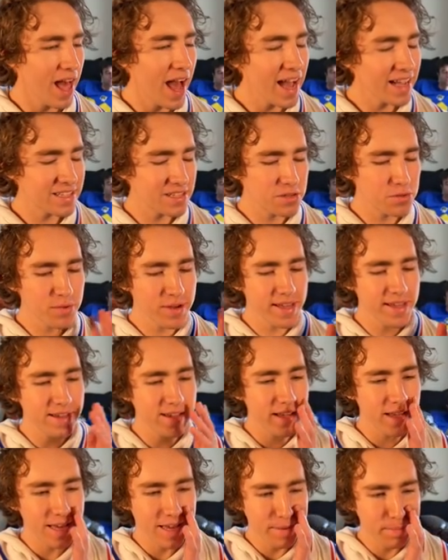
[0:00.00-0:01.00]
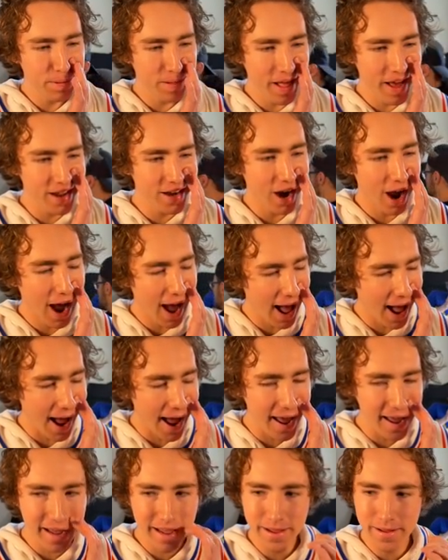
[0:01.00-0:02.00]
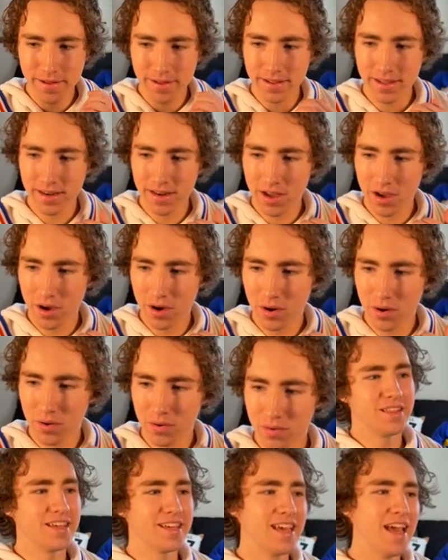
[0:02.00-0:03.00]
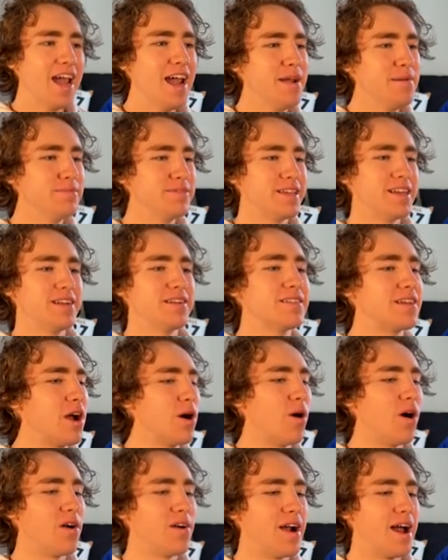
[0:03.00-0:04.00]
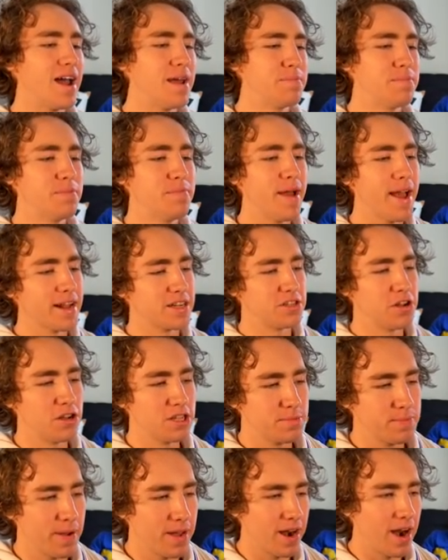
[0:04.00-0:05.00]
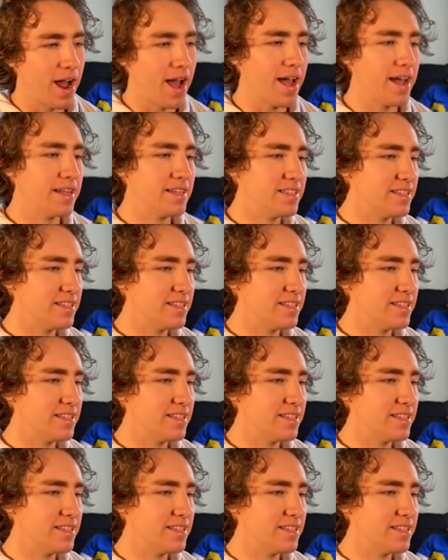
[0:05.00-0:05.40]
Last week, he played I, you know, the game didn't go all right, but Mac Jones played I.